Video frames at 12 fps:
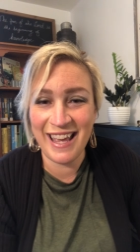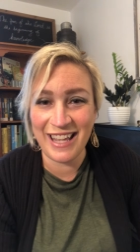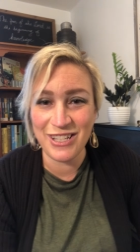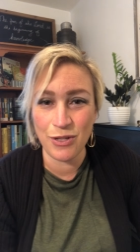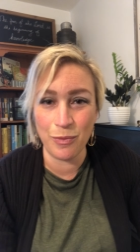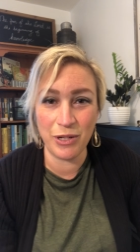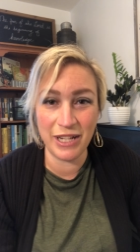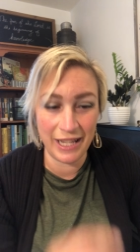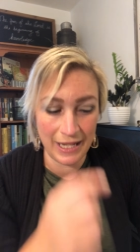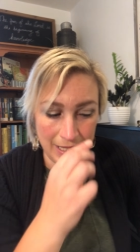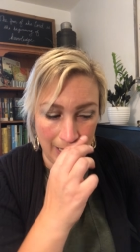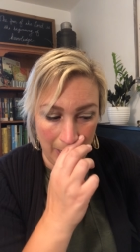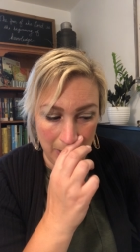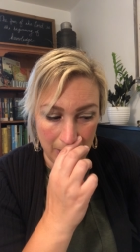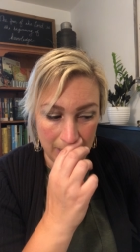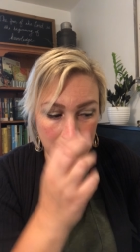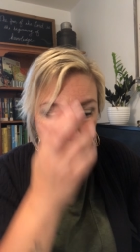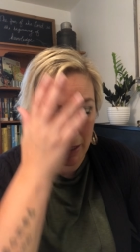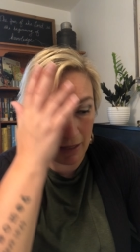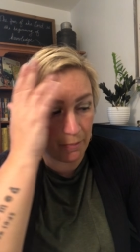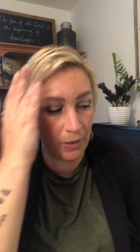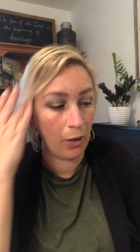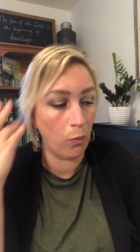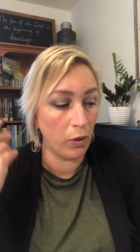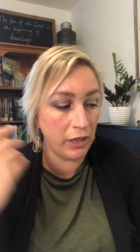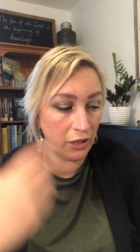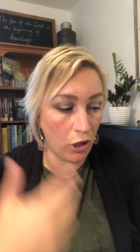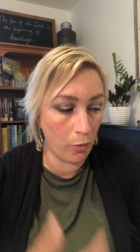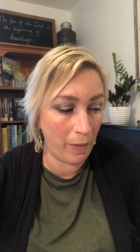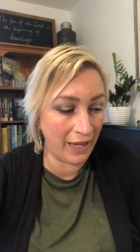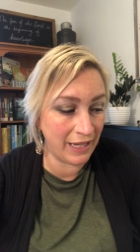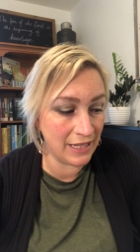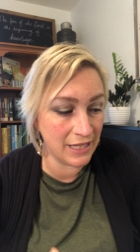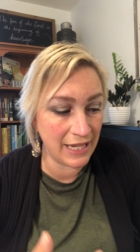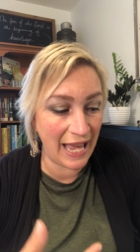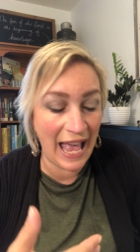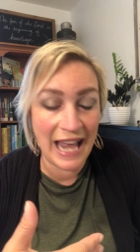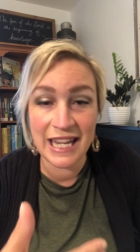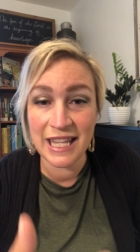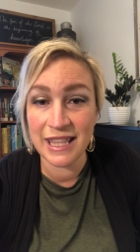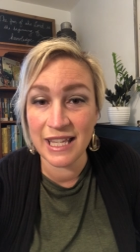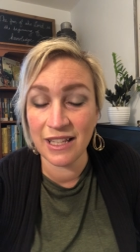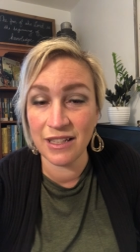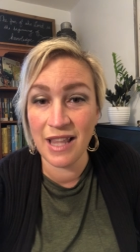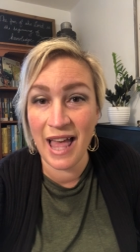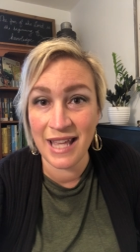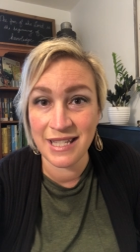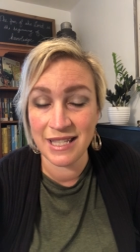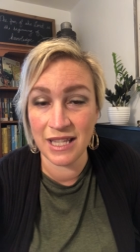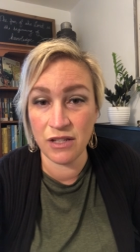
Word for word: And so I'm going to get into that in just a minute, but I want to go back into anything less than